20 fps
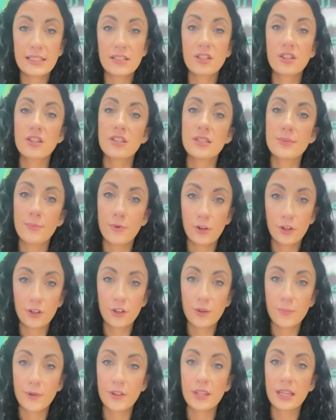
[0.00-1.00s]
the smaller the
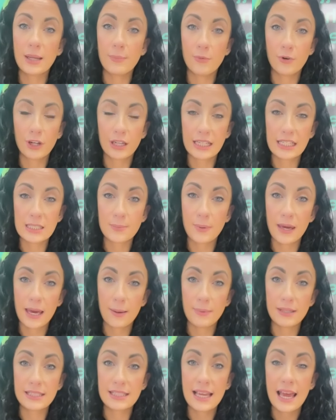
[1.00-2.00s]
monthly mortgage
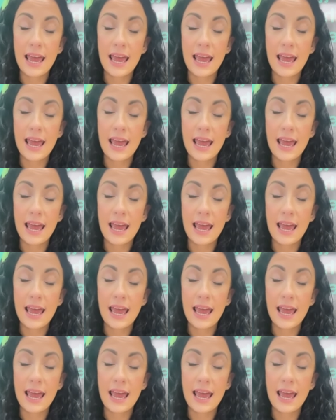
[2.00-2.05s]
payments,